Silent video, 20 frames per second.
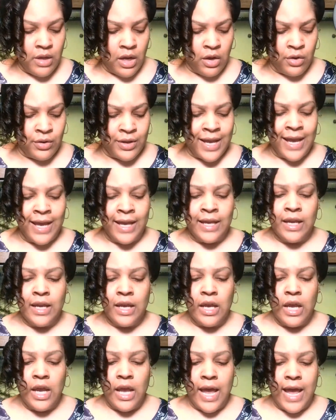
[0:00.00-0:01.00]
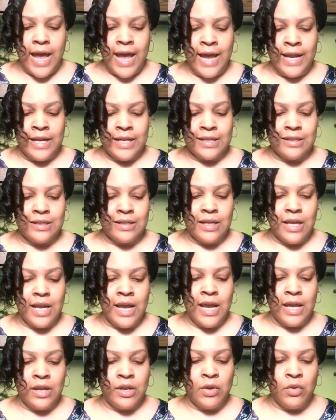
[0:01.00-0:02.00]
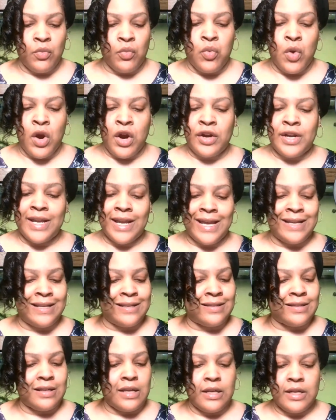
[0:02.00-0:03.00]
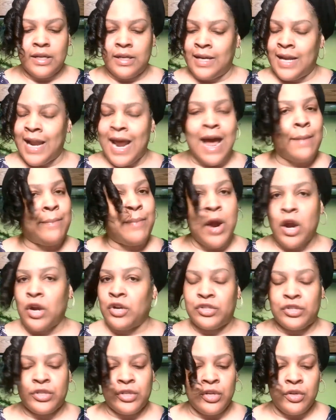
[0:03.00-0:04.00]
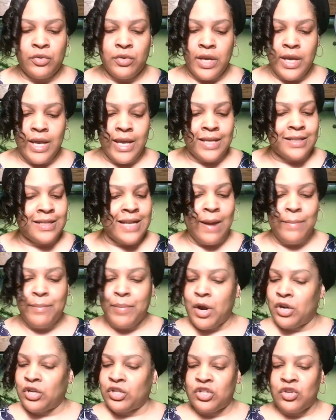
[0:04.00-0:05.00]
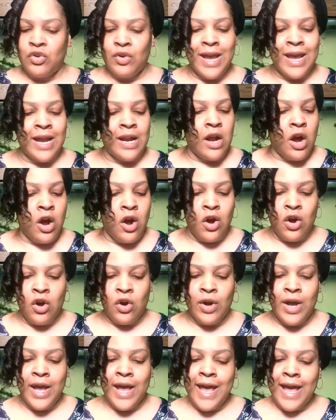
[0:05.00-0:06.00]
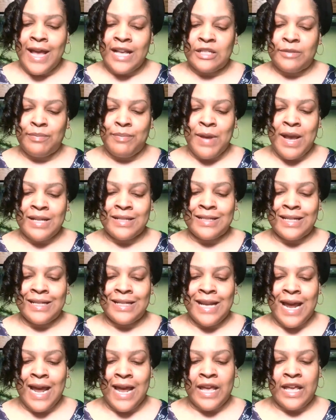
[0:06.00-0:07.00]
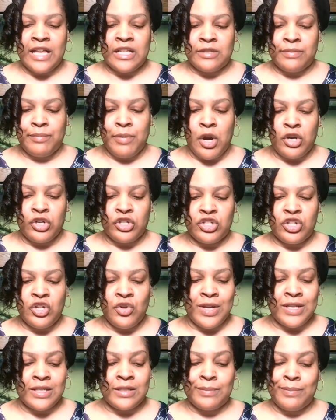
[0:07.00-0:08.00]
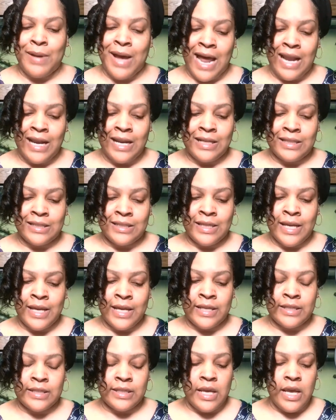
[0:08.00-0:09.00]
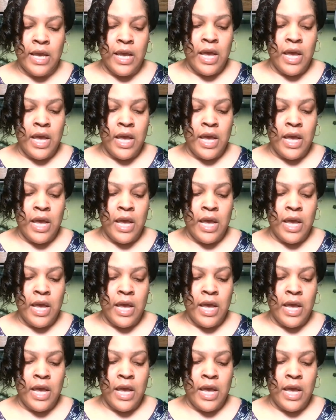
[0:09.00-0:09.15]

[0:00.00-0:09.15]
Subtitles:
Okay, and work is not personal. It's not personal at all, especially not as personal as politics.